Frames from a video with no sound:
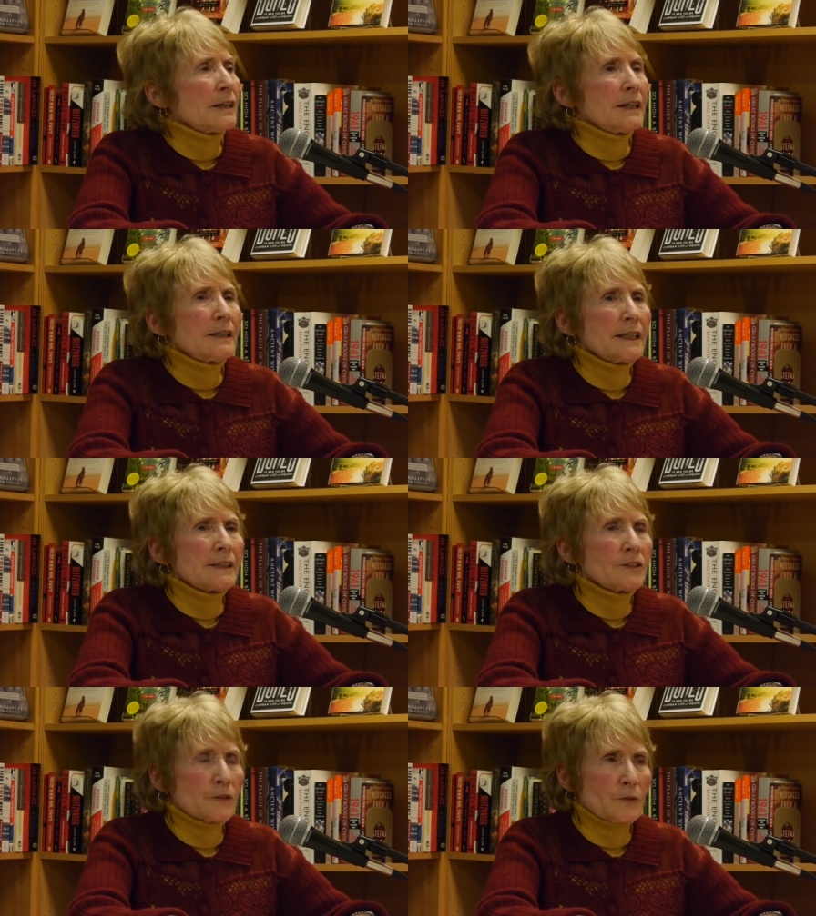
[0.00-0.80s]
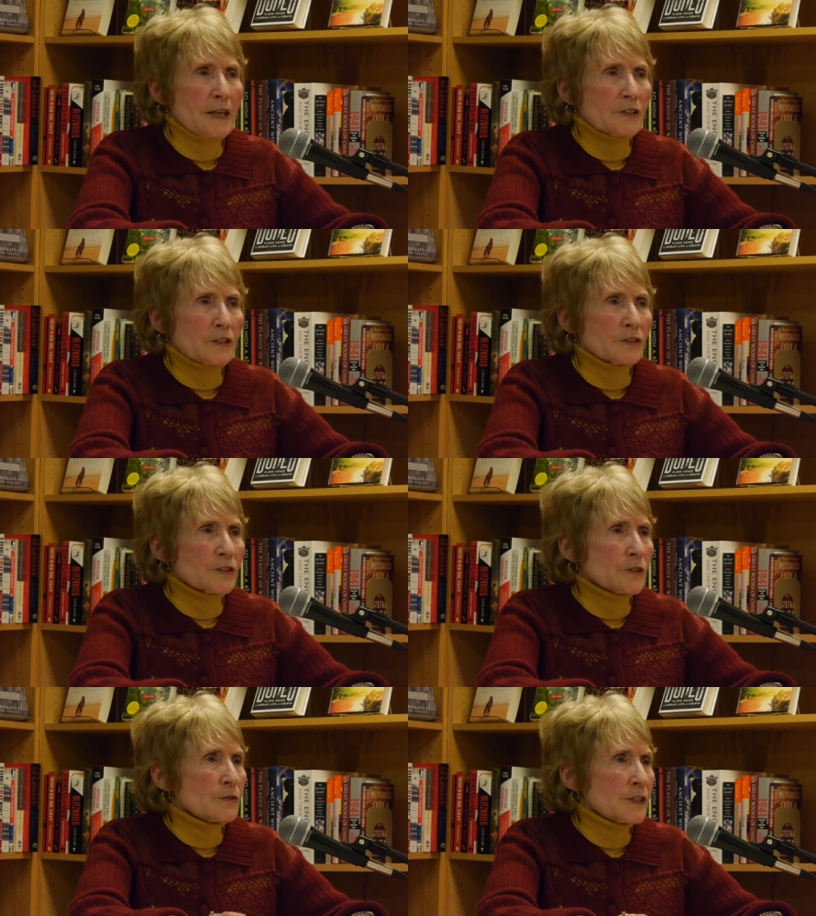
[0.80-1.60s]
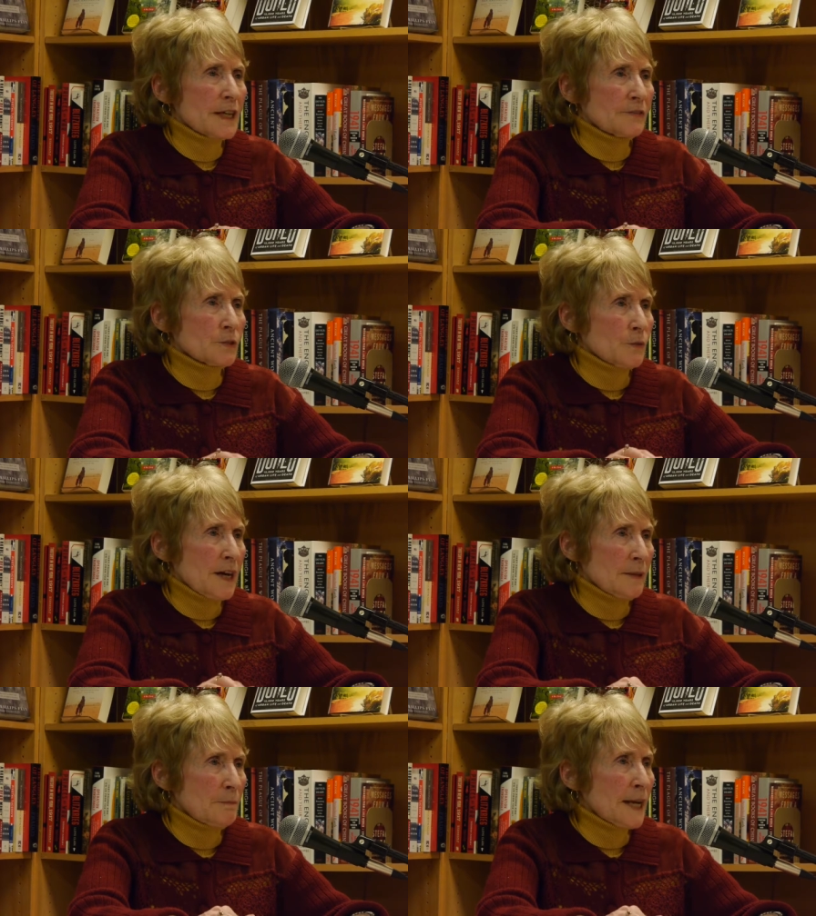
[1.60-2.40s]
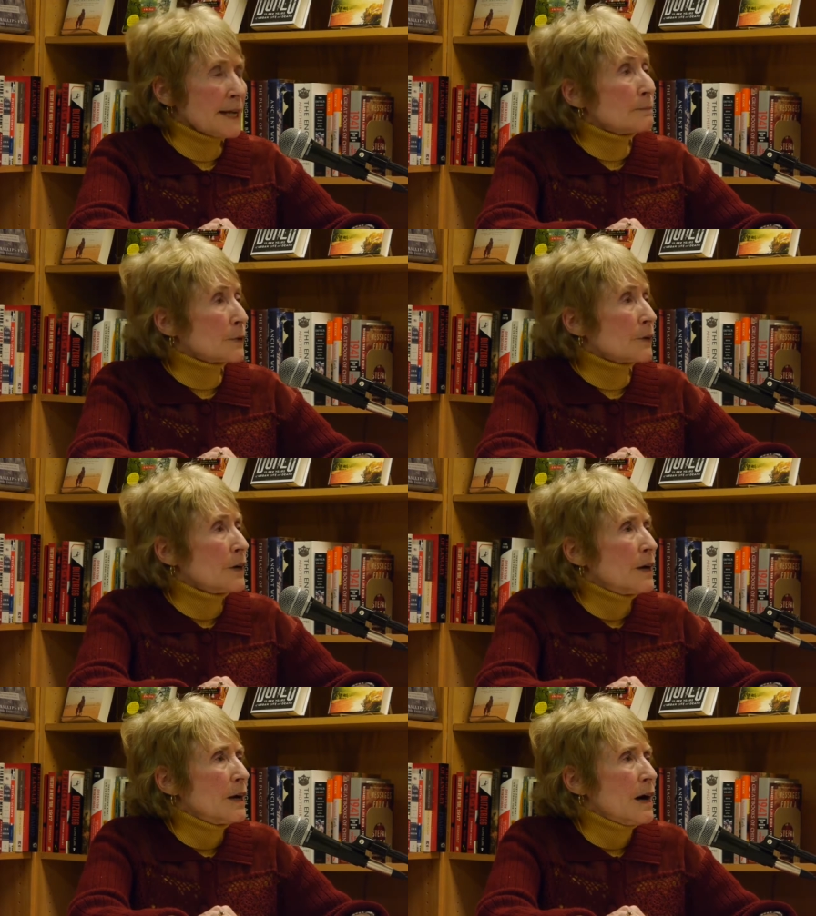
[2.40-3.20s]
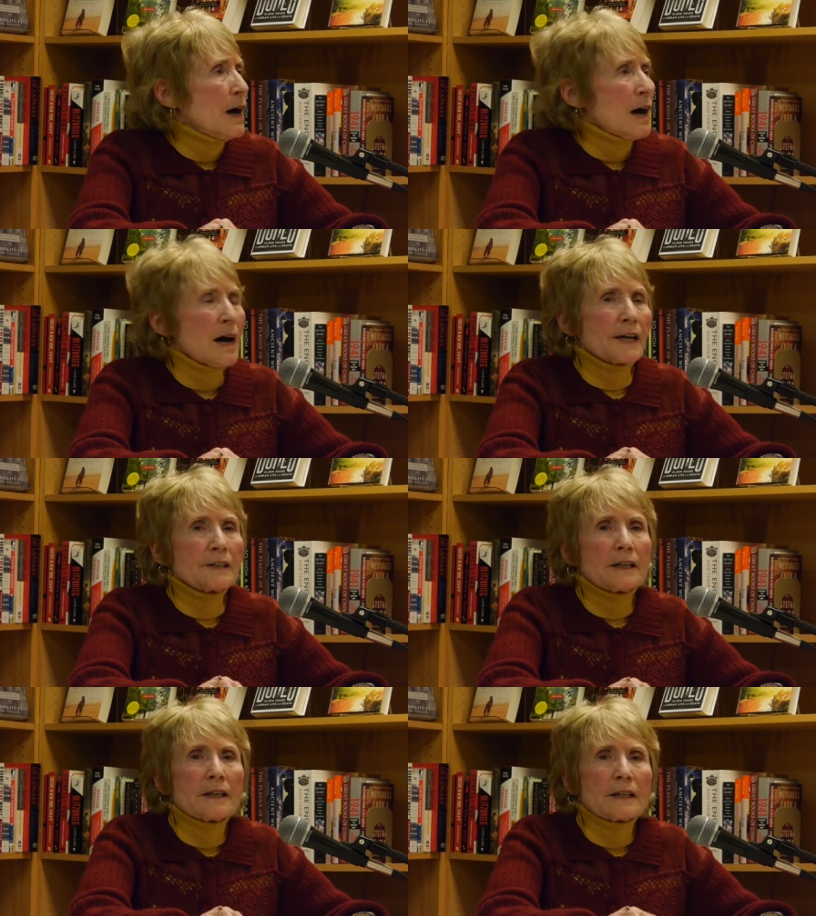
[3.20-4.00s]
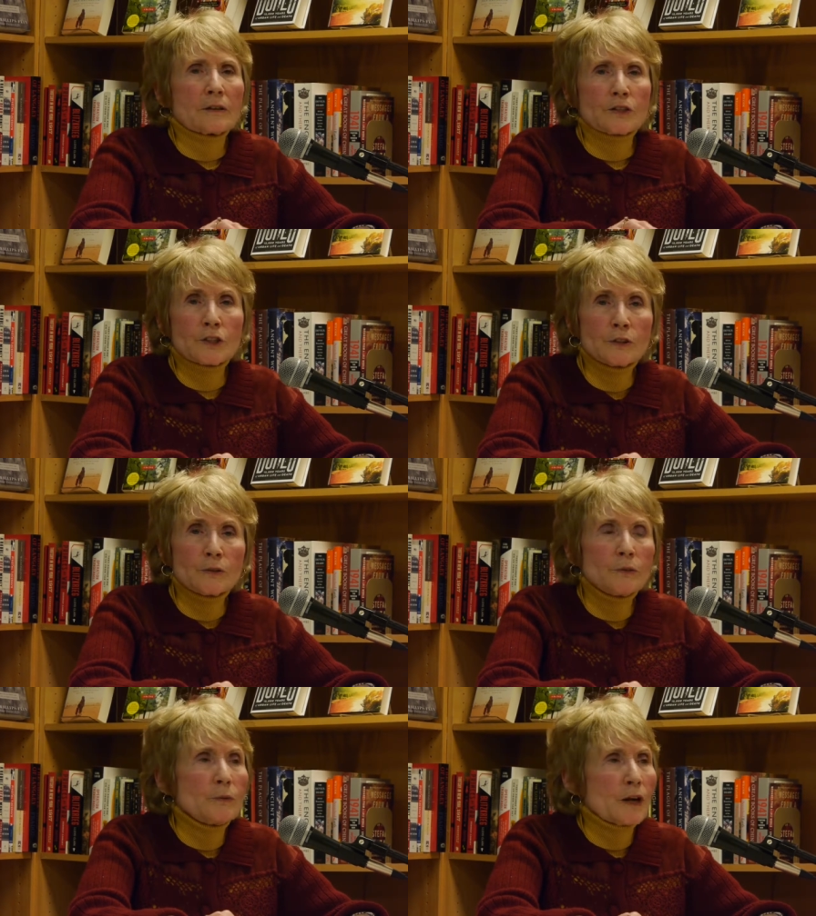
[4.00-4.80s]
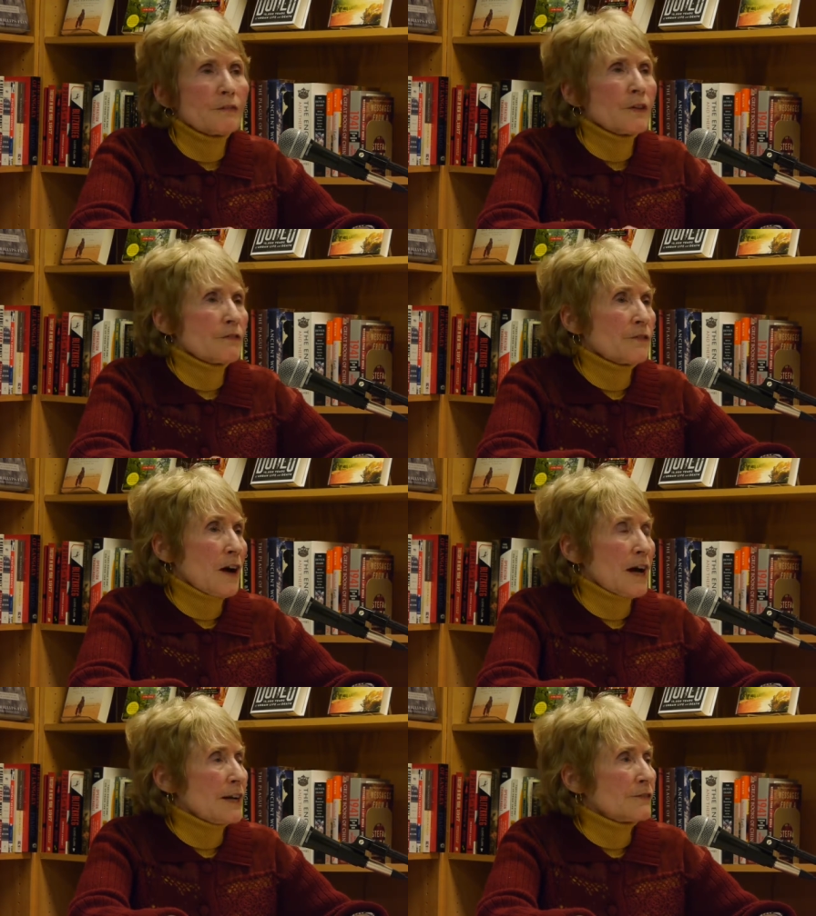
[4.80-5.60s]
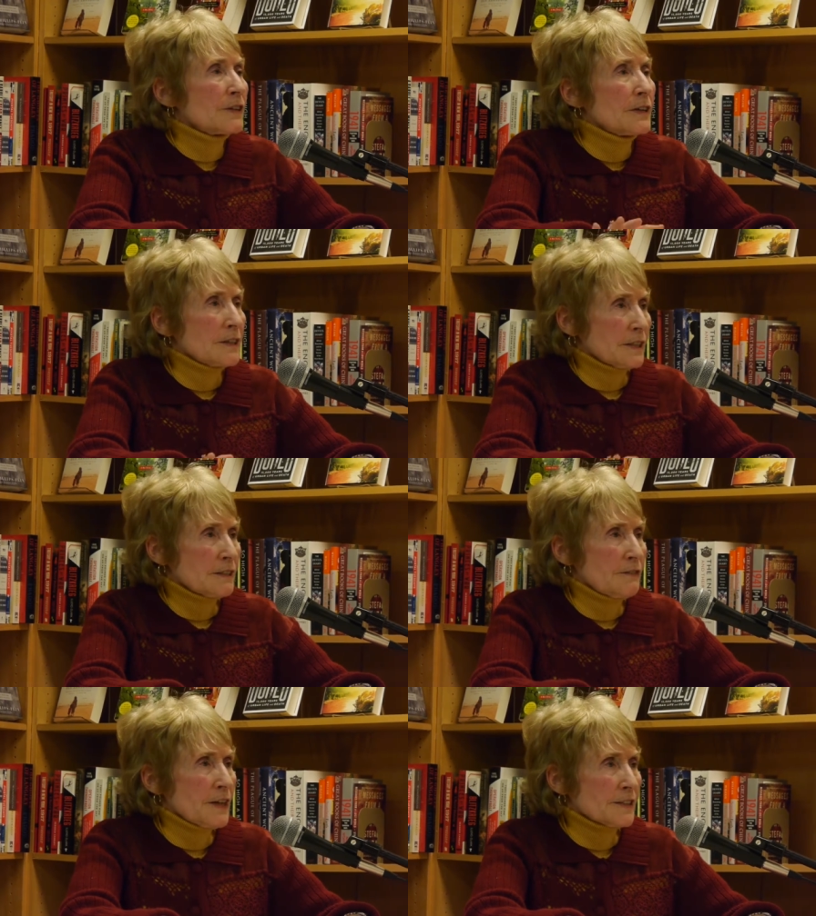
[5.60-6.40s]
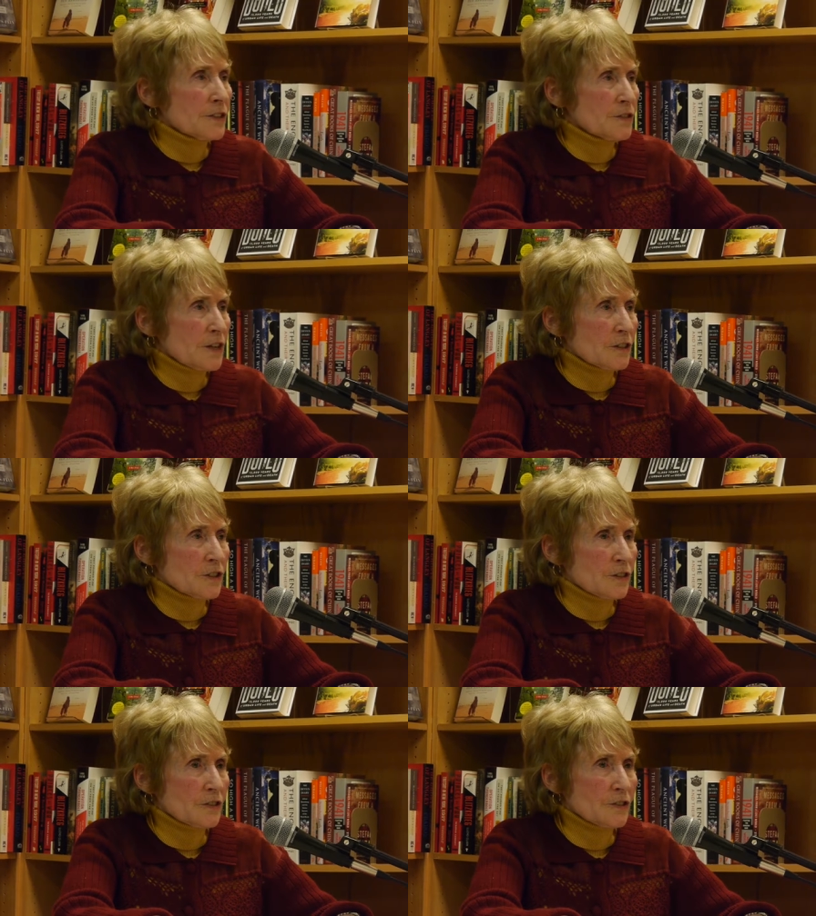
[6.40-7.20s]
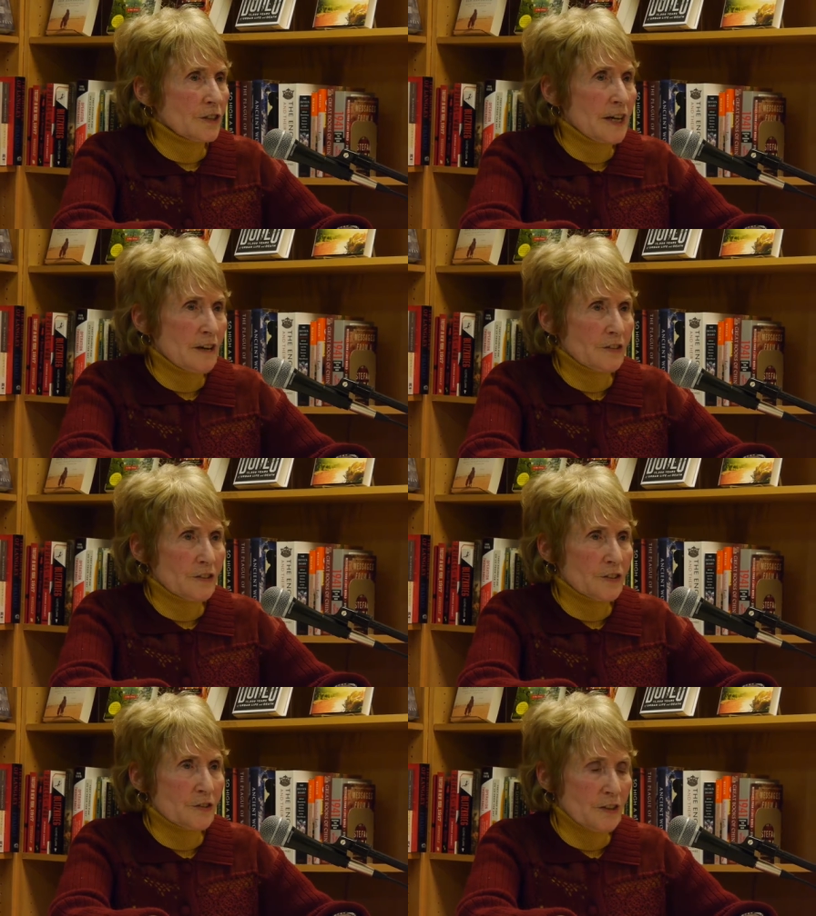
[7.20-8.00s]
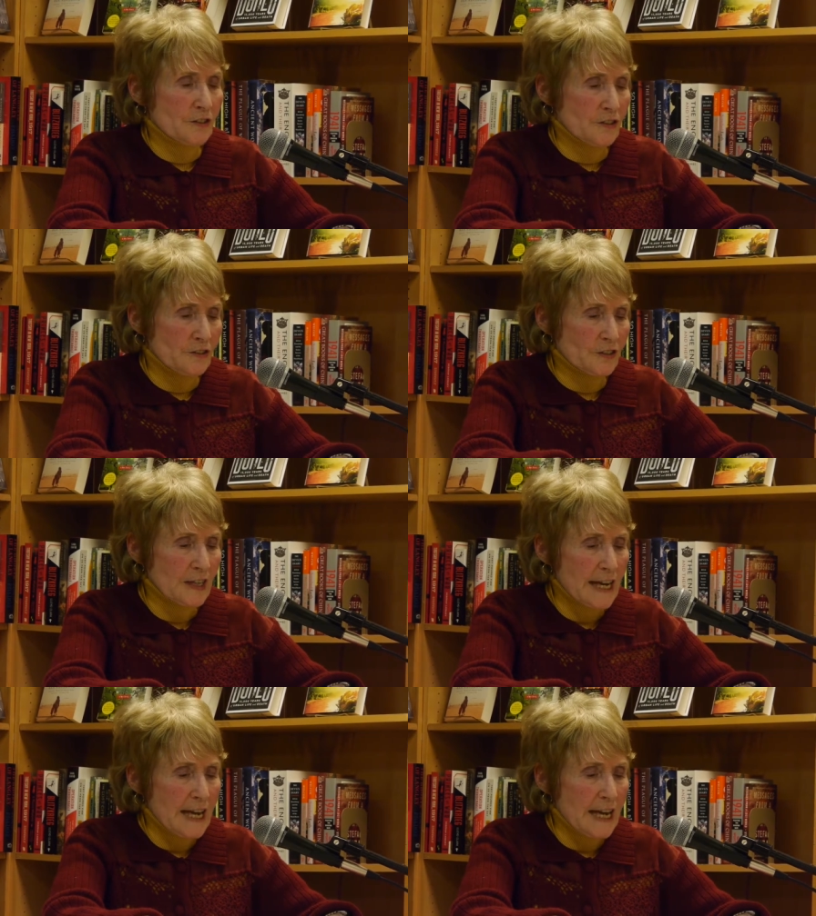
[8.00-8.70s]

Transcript: in Hidden Treasure, students have to write a paper on 2 of the 5 defense structures or character structures.